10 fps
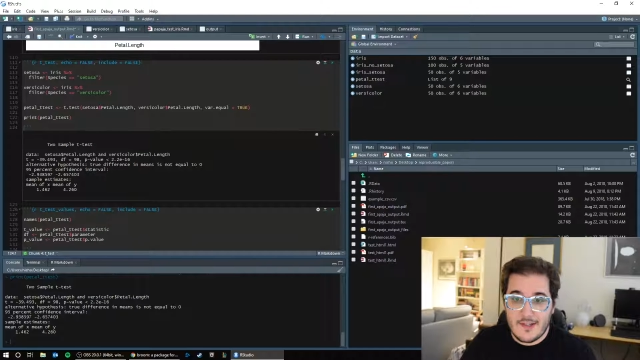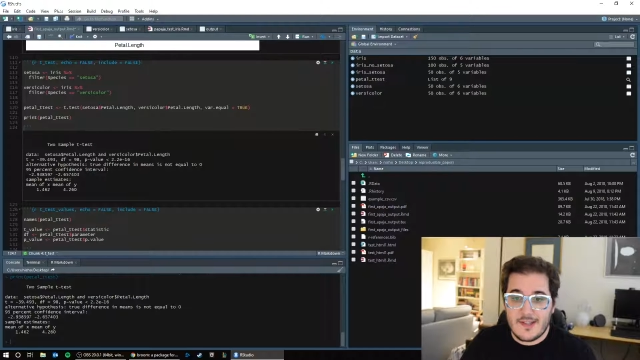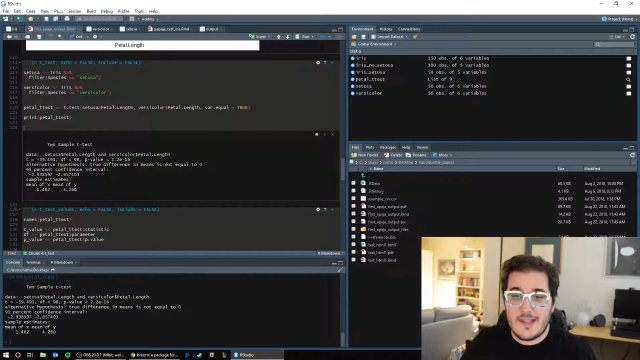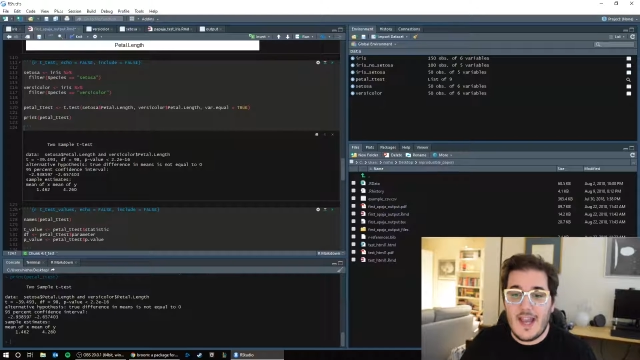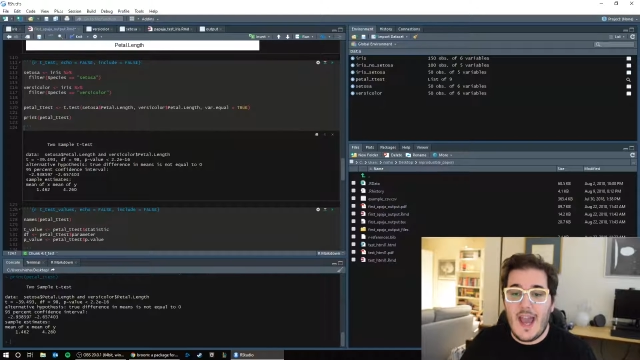so
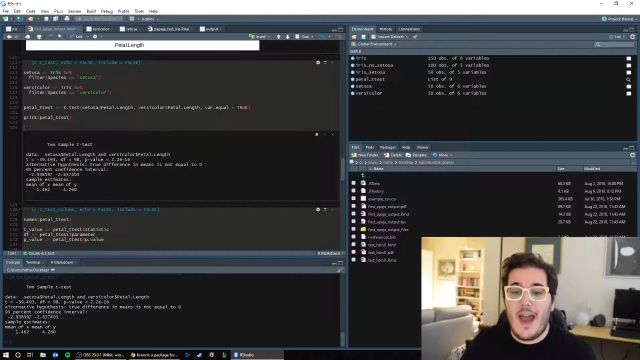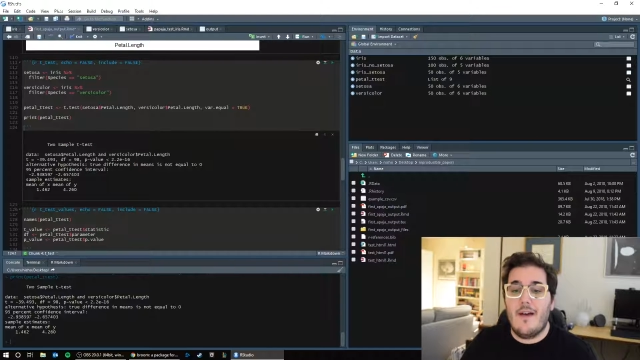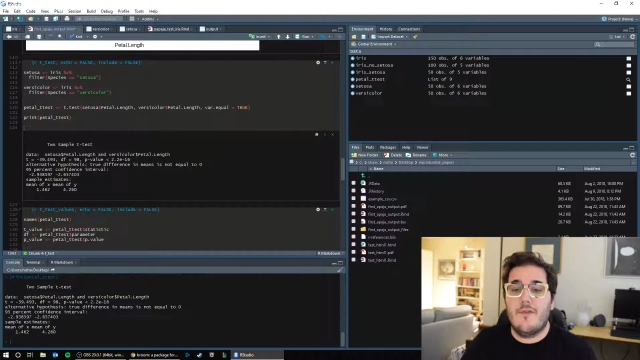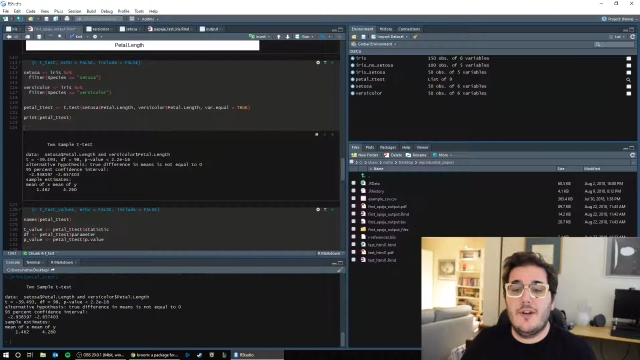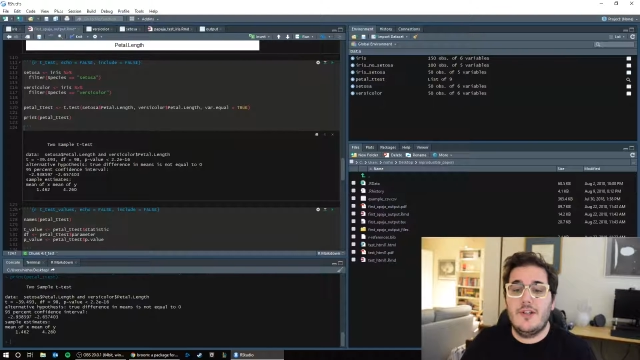that's the
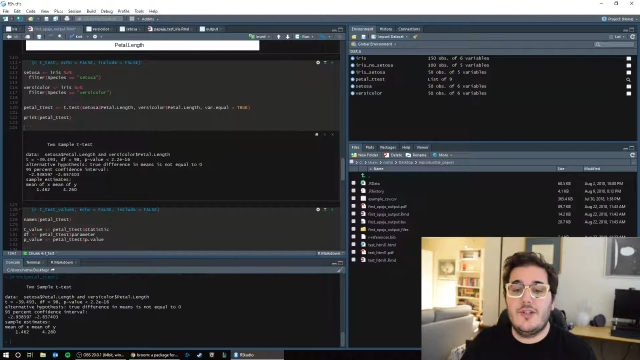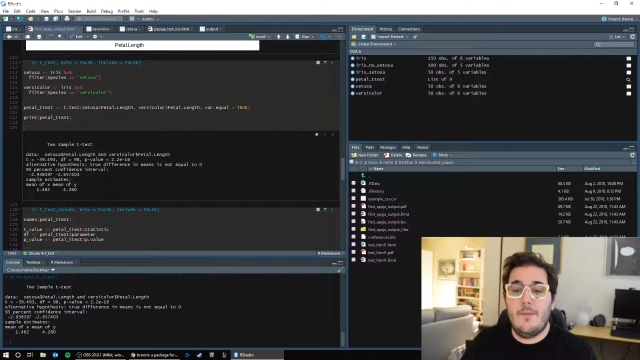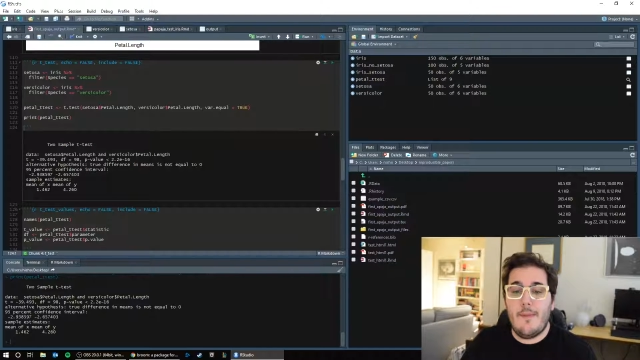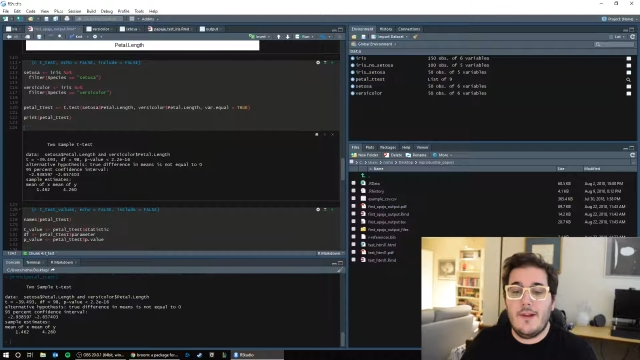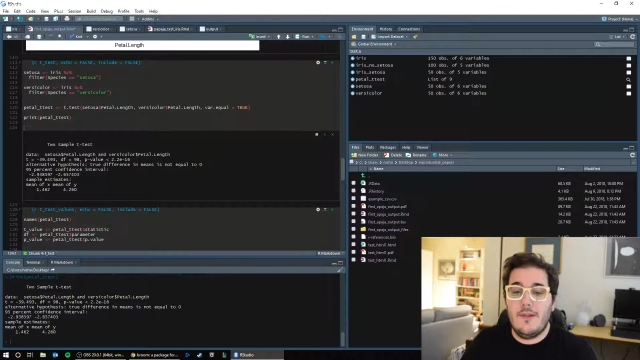average
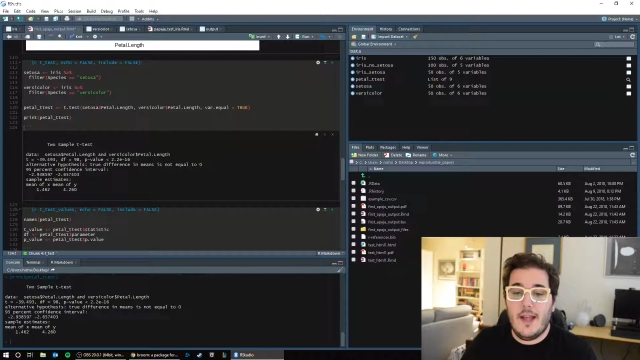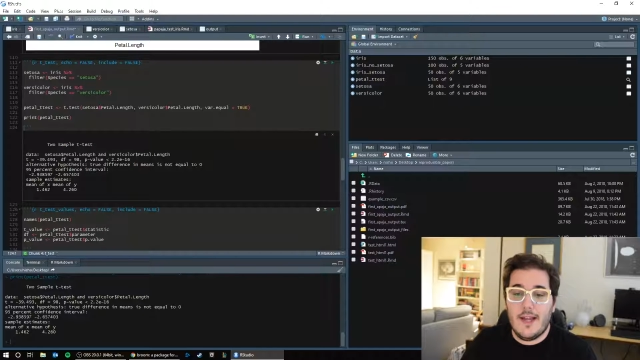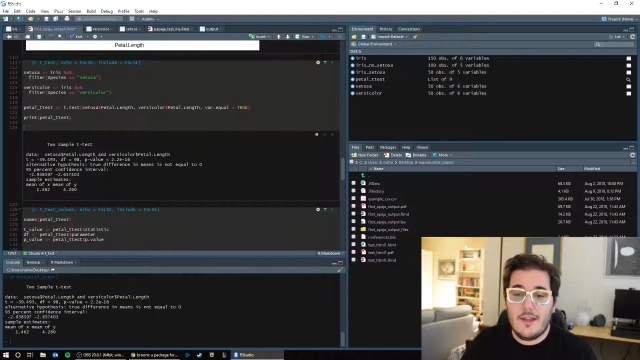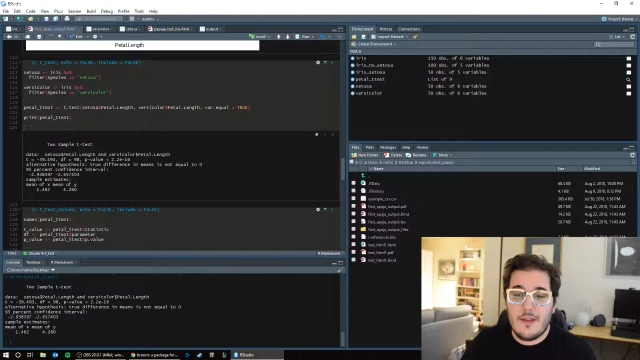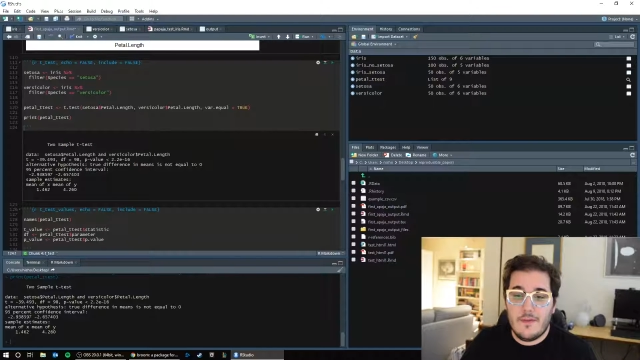petal
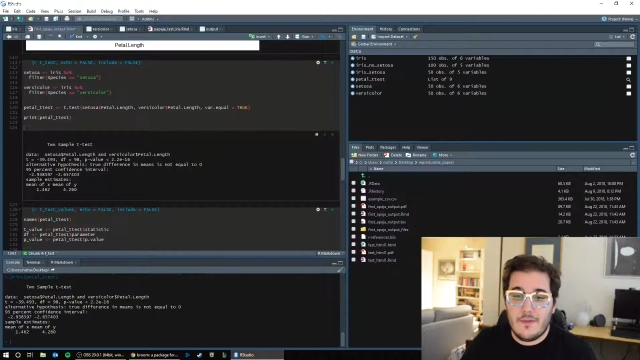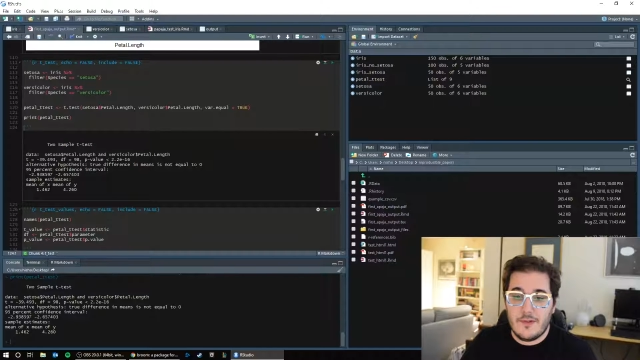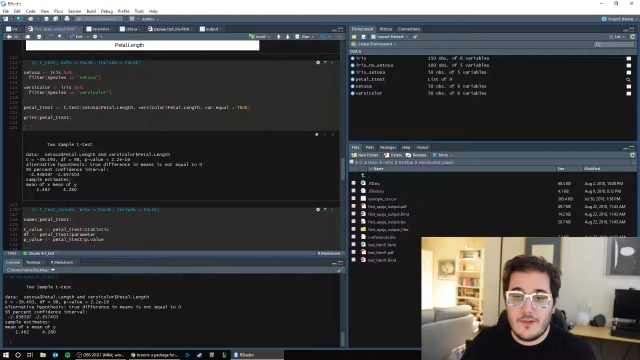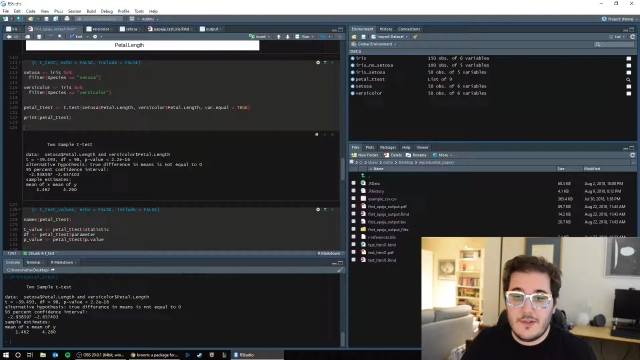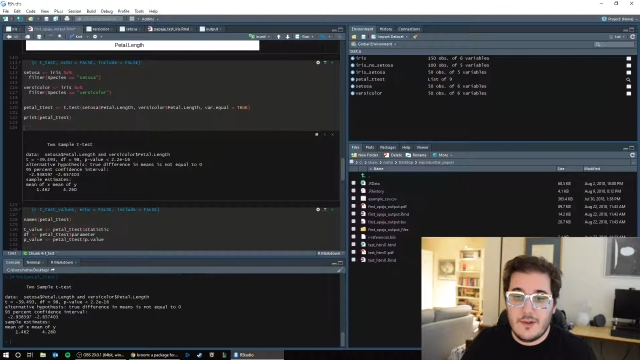length for
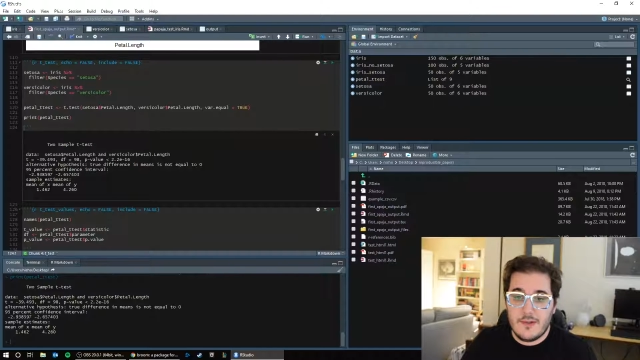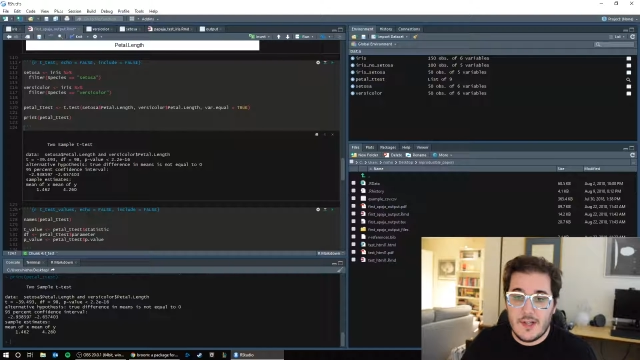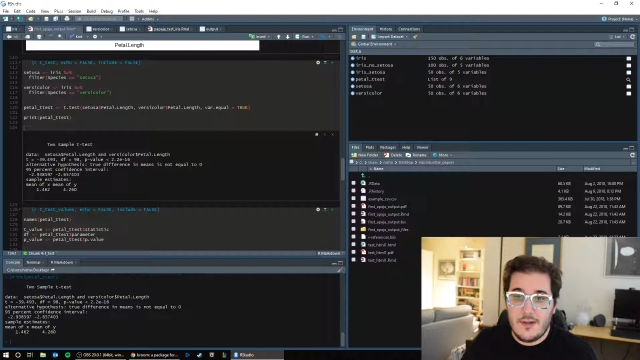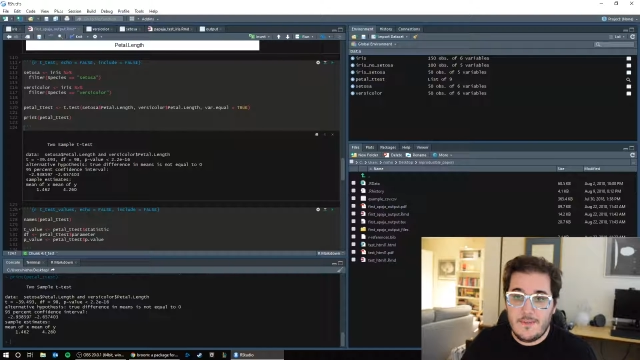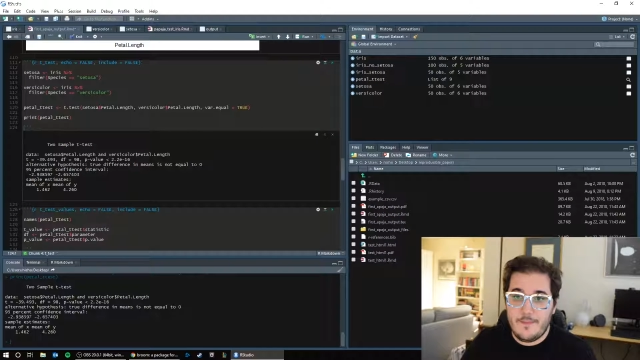
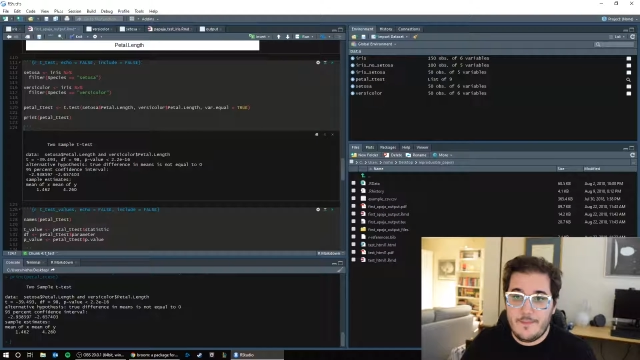Setosa.